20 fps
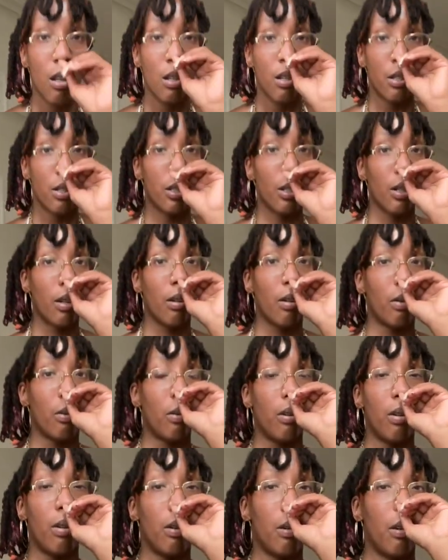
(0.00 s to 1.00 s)
So,
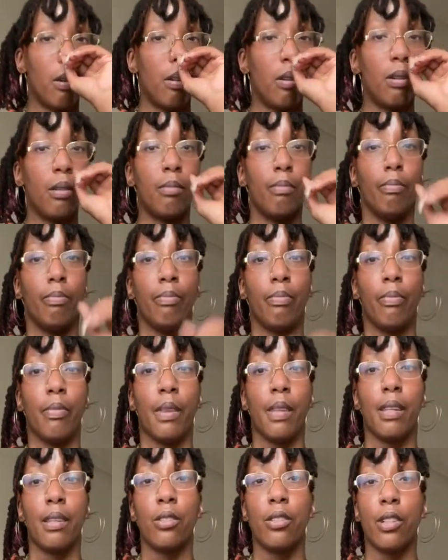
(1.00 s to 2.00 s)

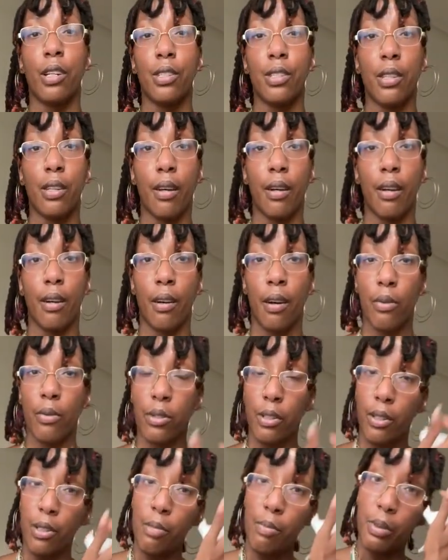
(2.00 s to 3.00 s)
just now I was
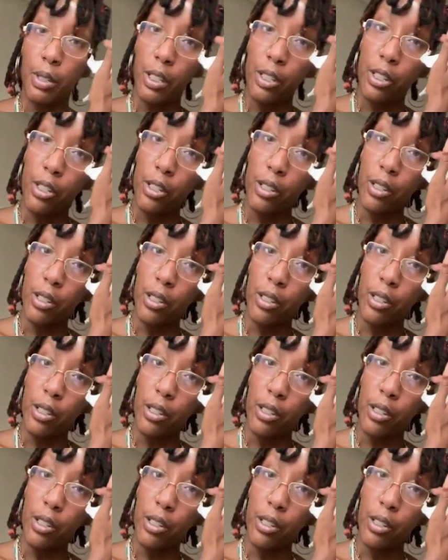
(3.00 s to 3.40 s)
on the beach